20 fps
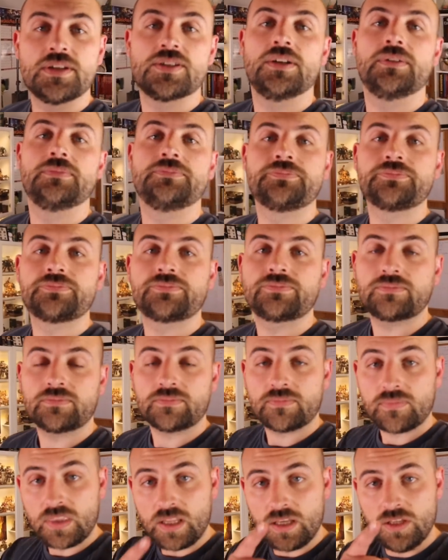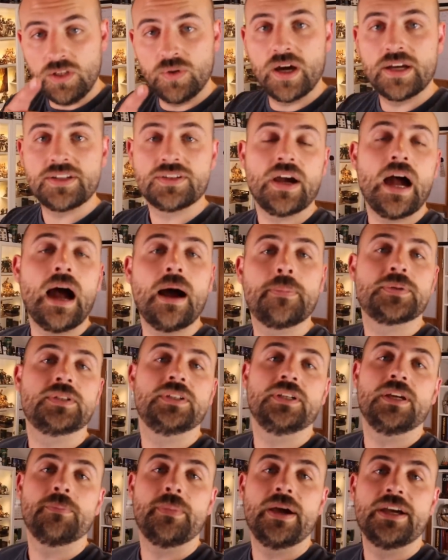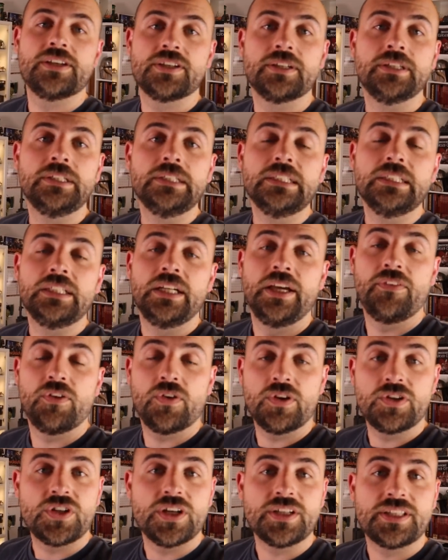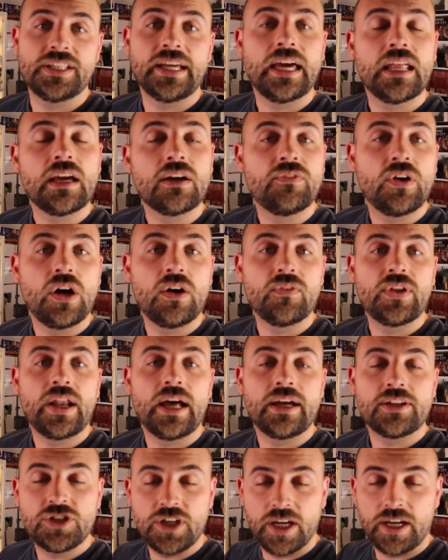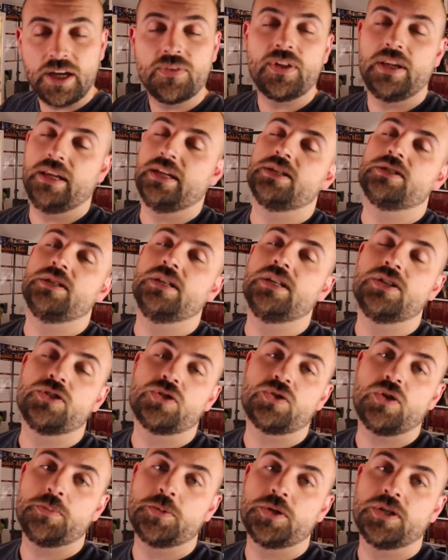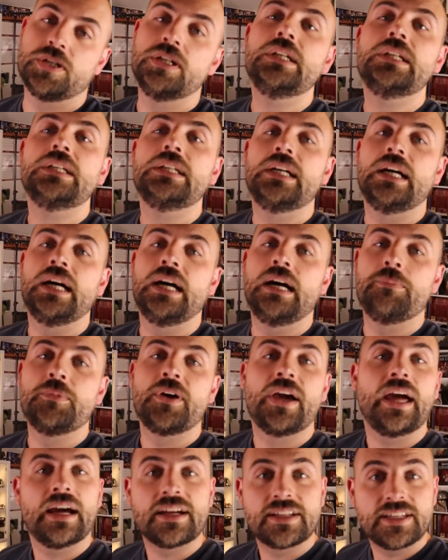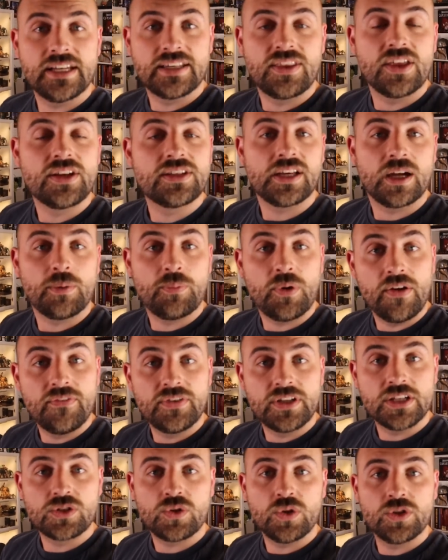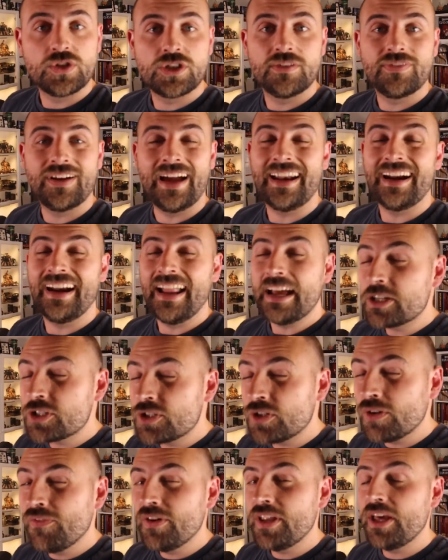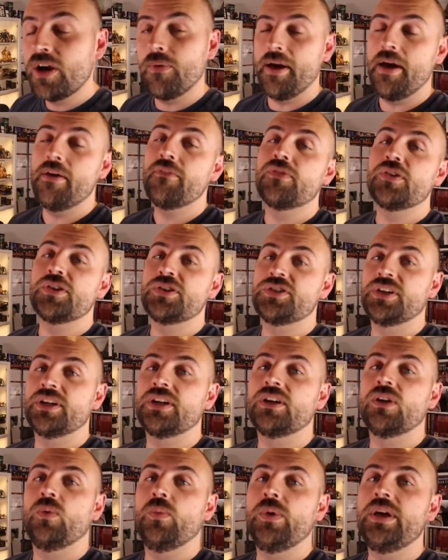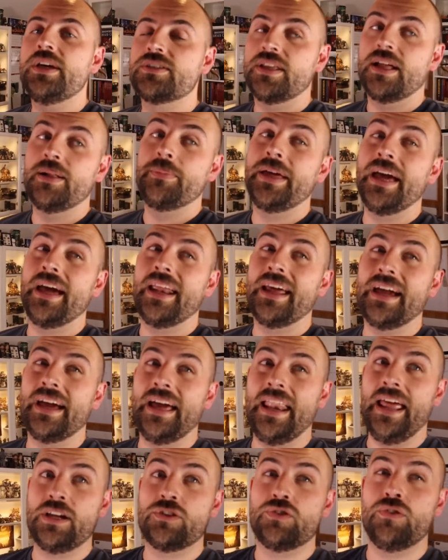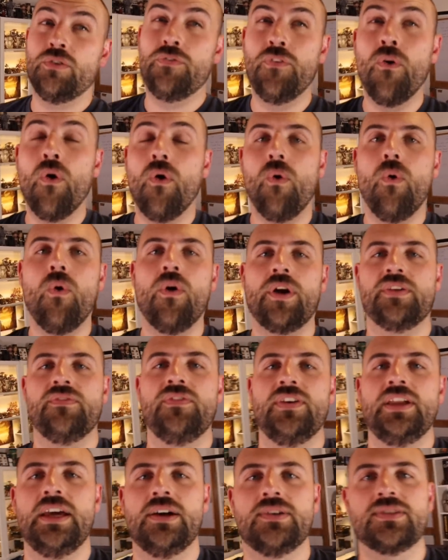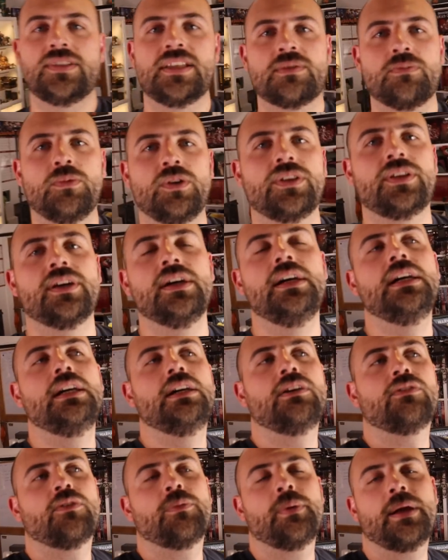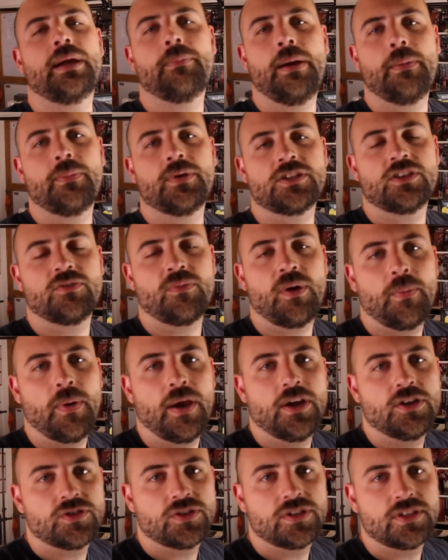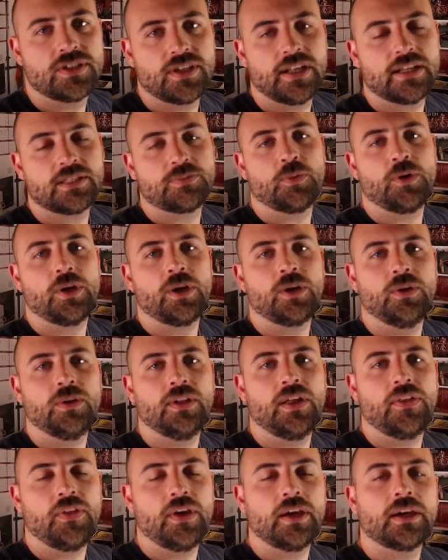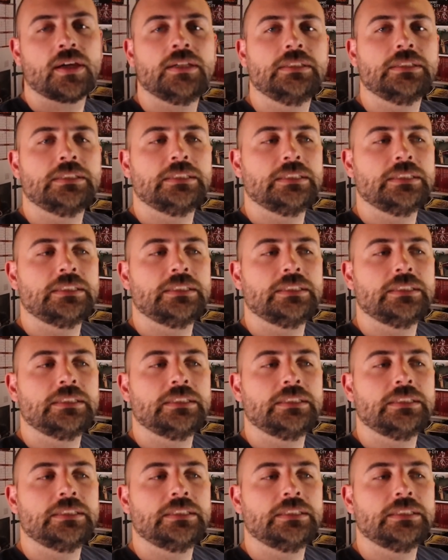So you guys are absolutely amazing. If you're interested in getting involved with that, check out the links in the description. Um, you get access to things like a private Discord server and an extra video every single week. So they'll be getting an extra four orc videos this month for being members of my Patreon. So that's pretty cool, I think.